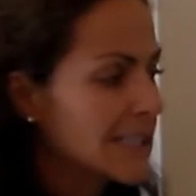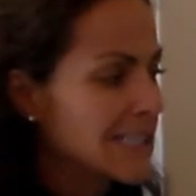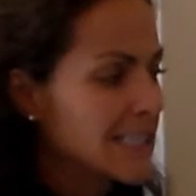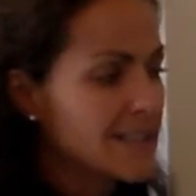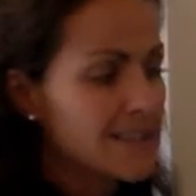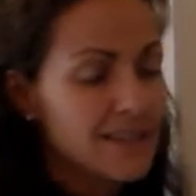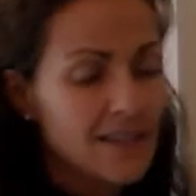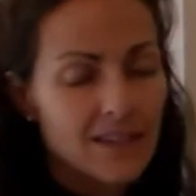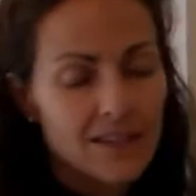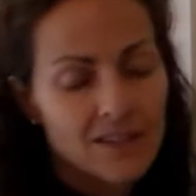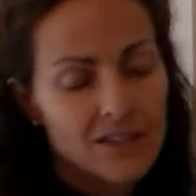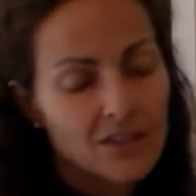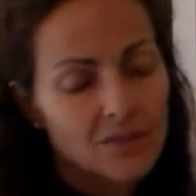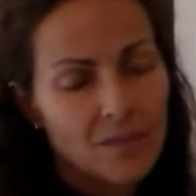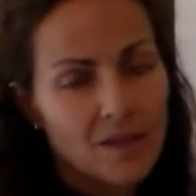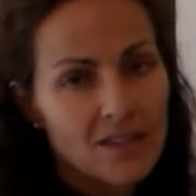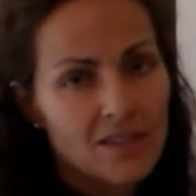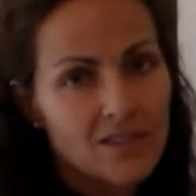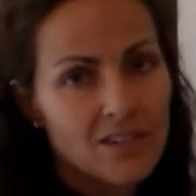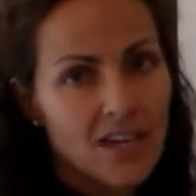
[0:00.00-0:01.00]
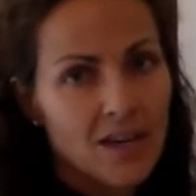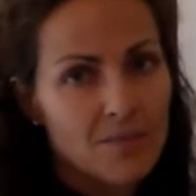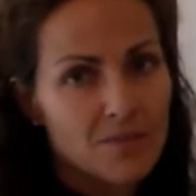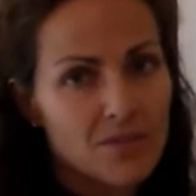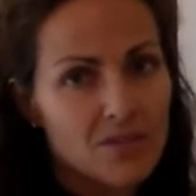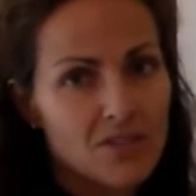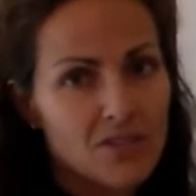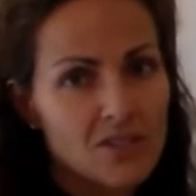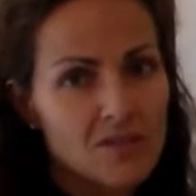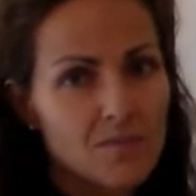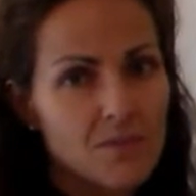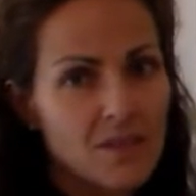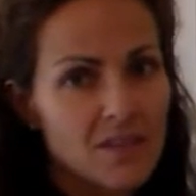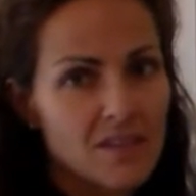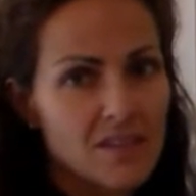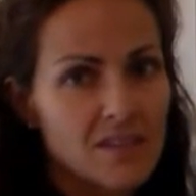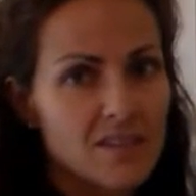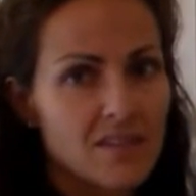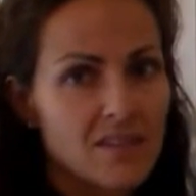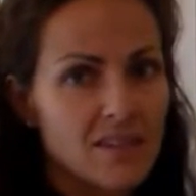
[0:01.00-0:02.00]
It's not your best option just
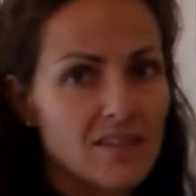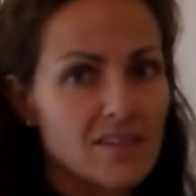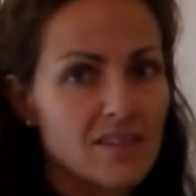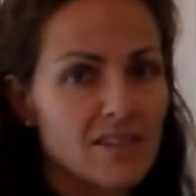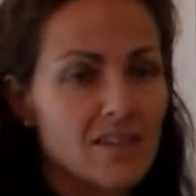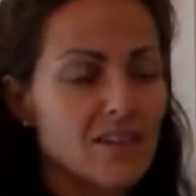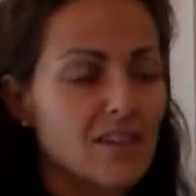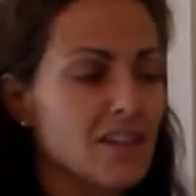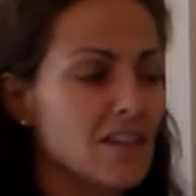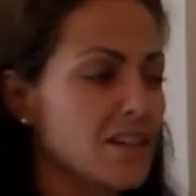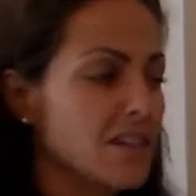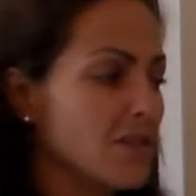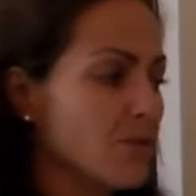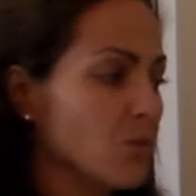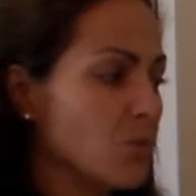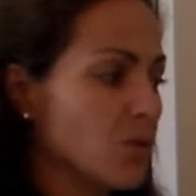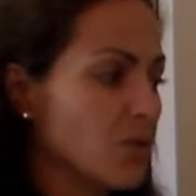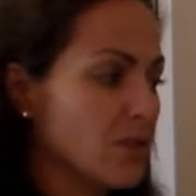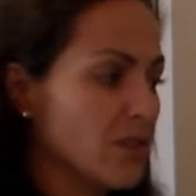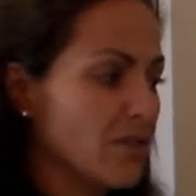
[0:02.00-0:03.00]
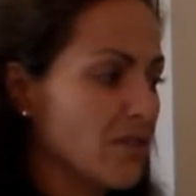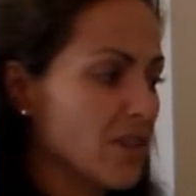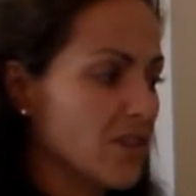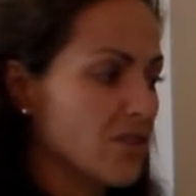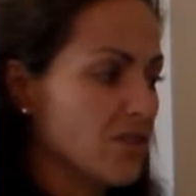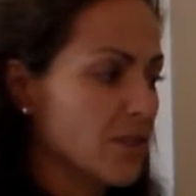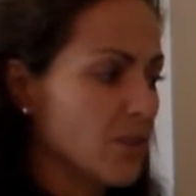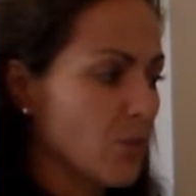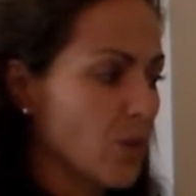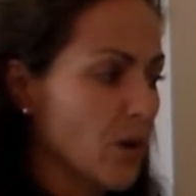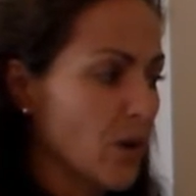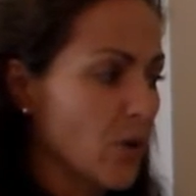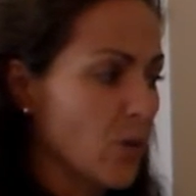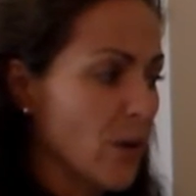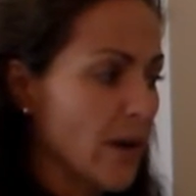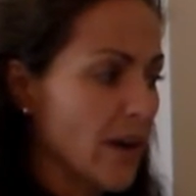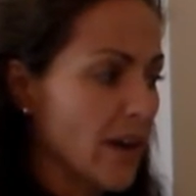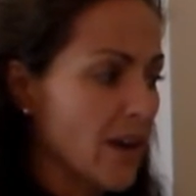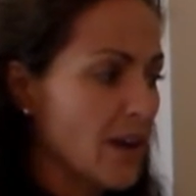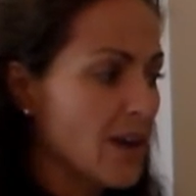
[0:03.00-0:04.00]
because of the acidity. It will eventually wear
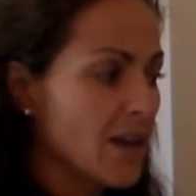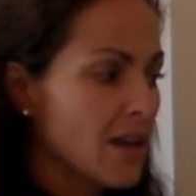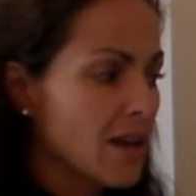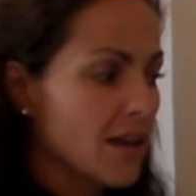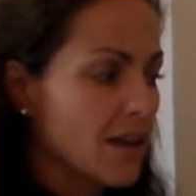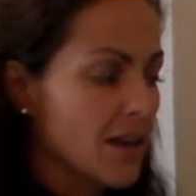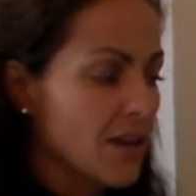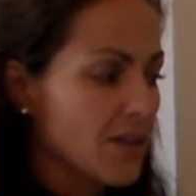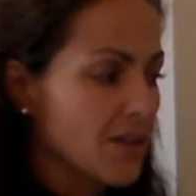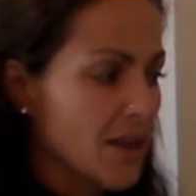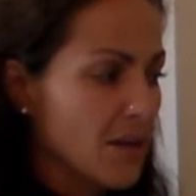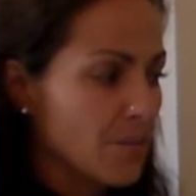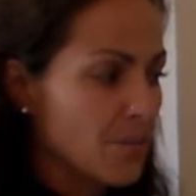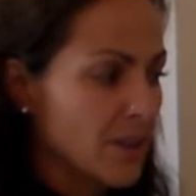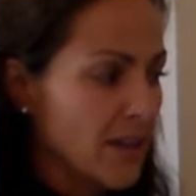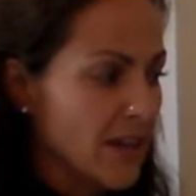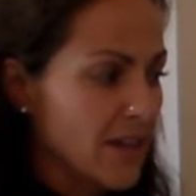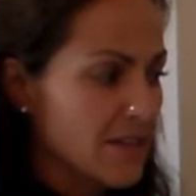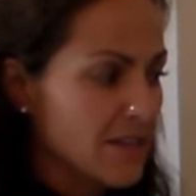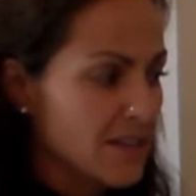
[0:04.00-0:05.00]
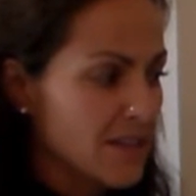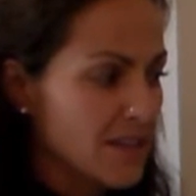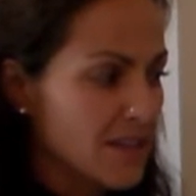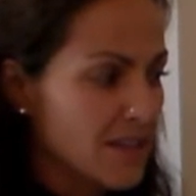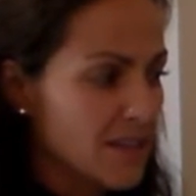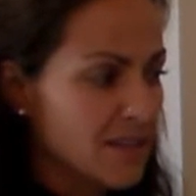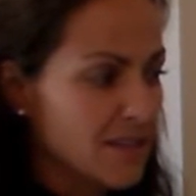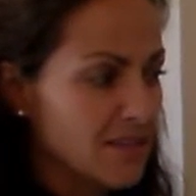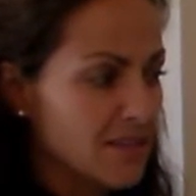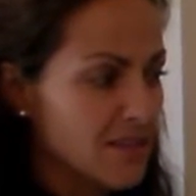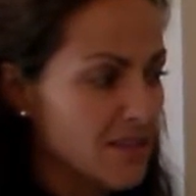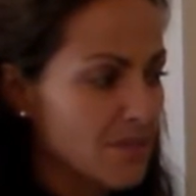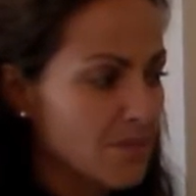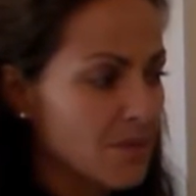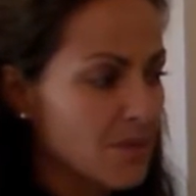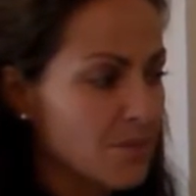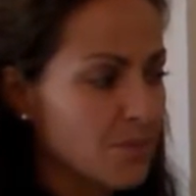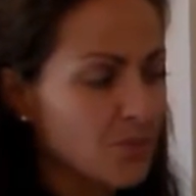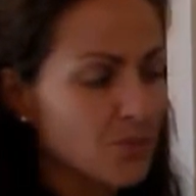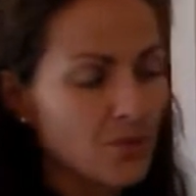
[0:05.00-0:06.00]
away at that plastic, and some
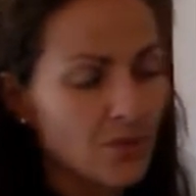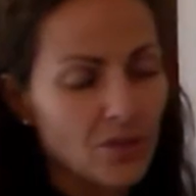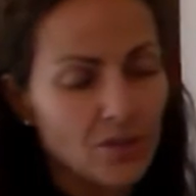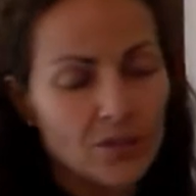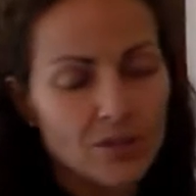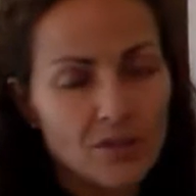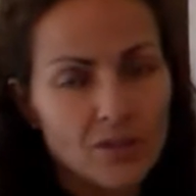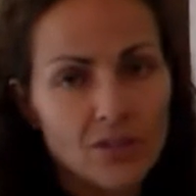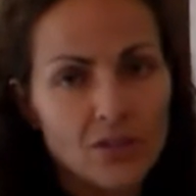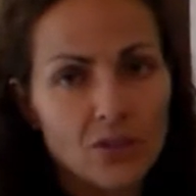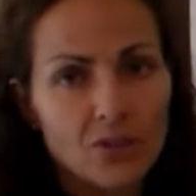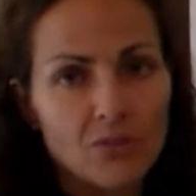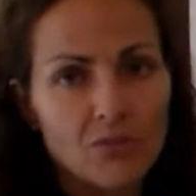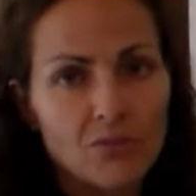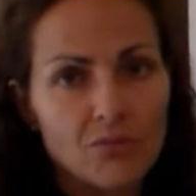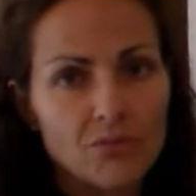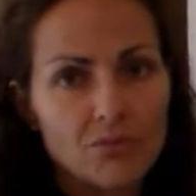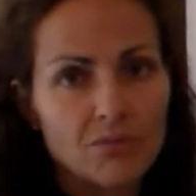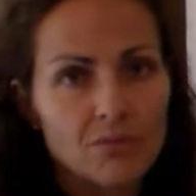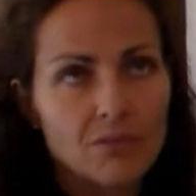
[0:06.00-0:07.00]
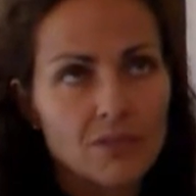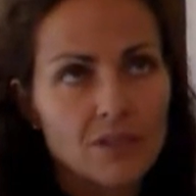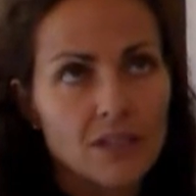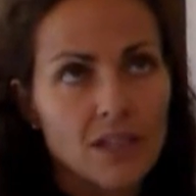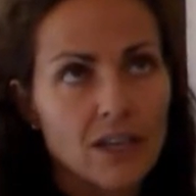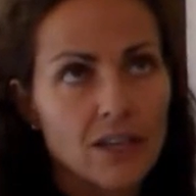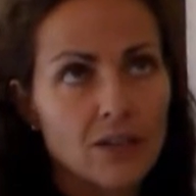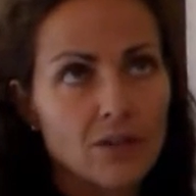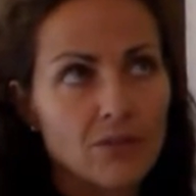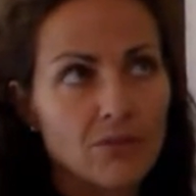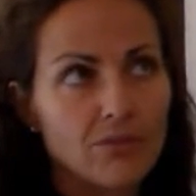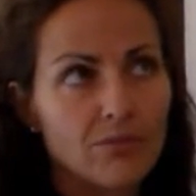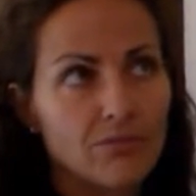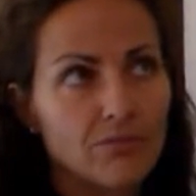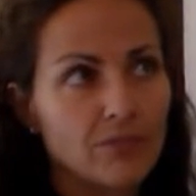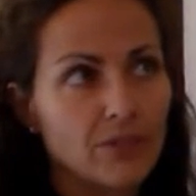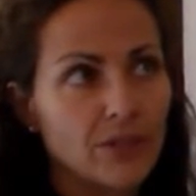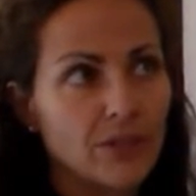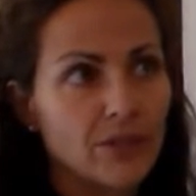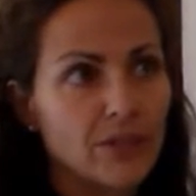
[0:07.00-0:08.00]
people are, you know, kind
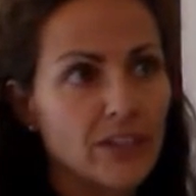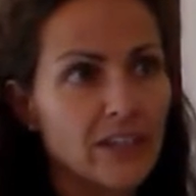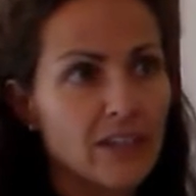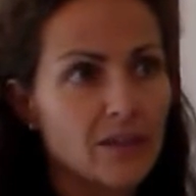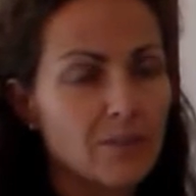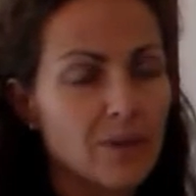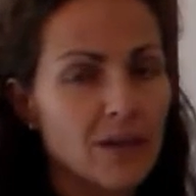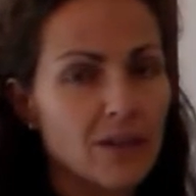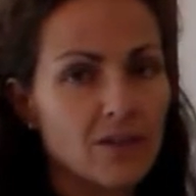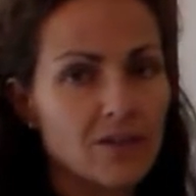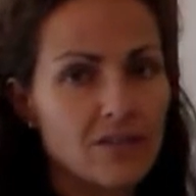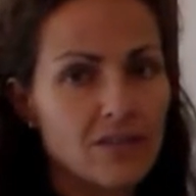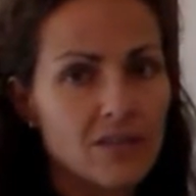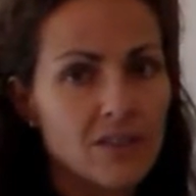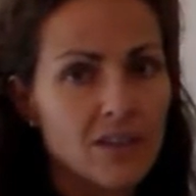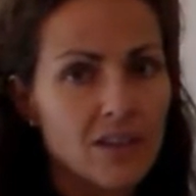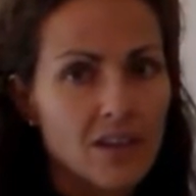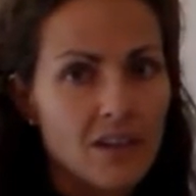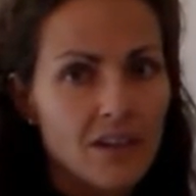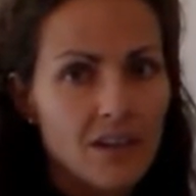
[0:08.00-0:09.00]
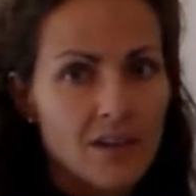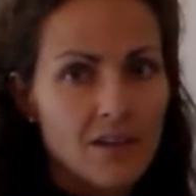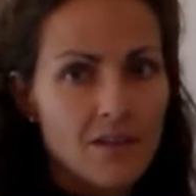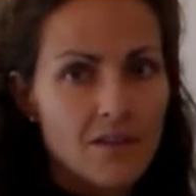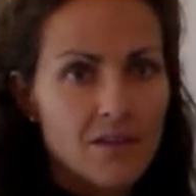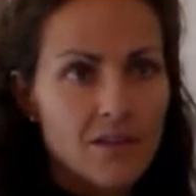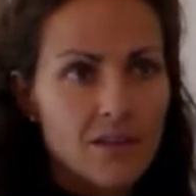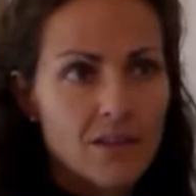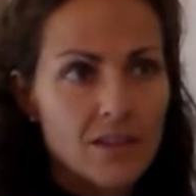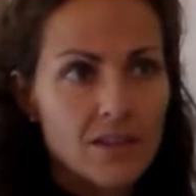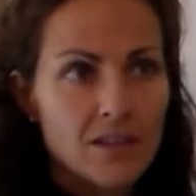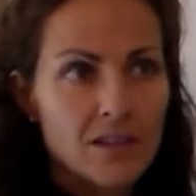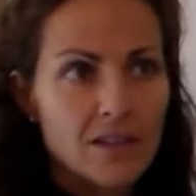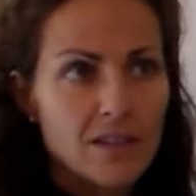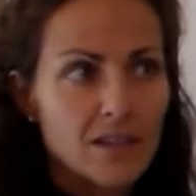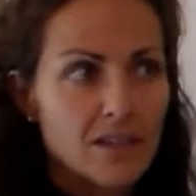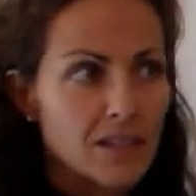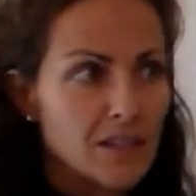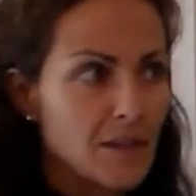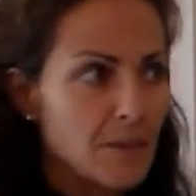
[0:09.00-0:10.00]
of leery about
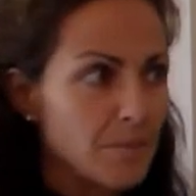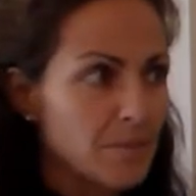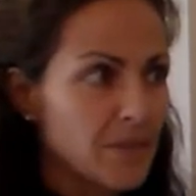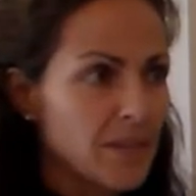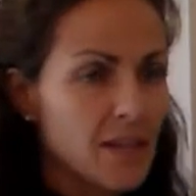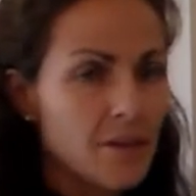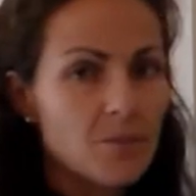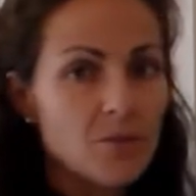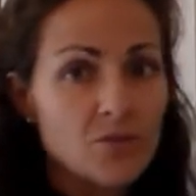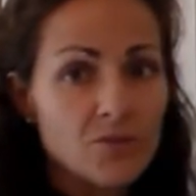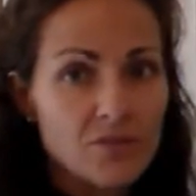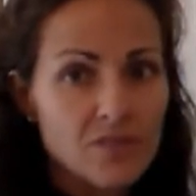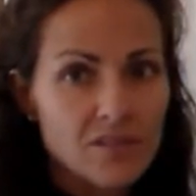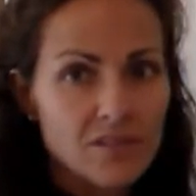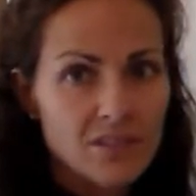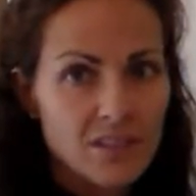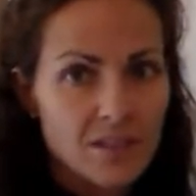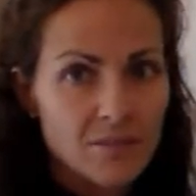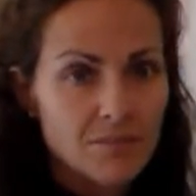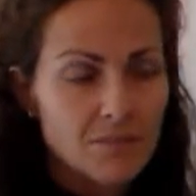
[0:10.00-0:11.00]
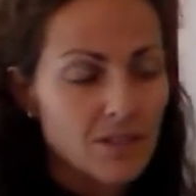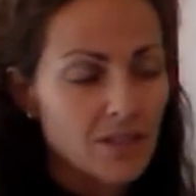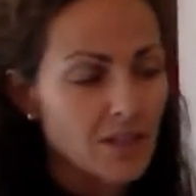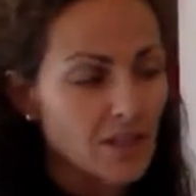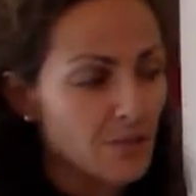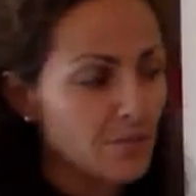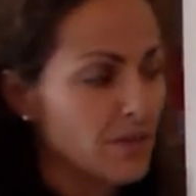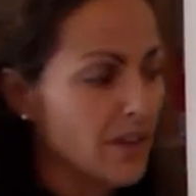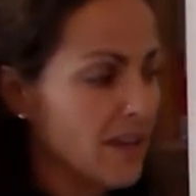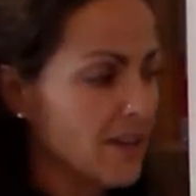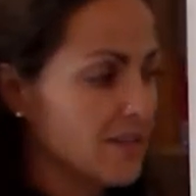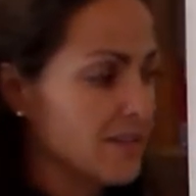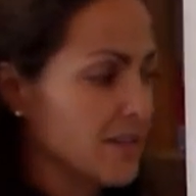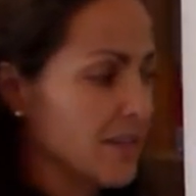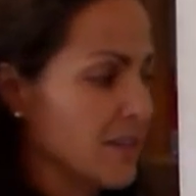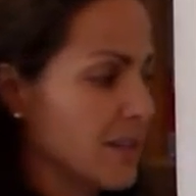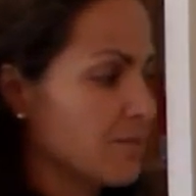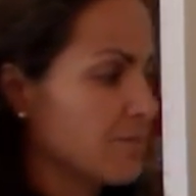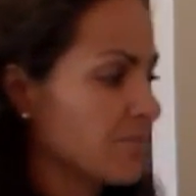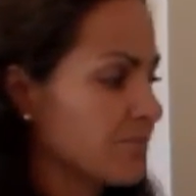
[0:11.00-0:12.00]
the chemicals in the
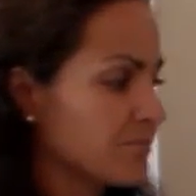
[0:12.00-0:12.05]
plastic.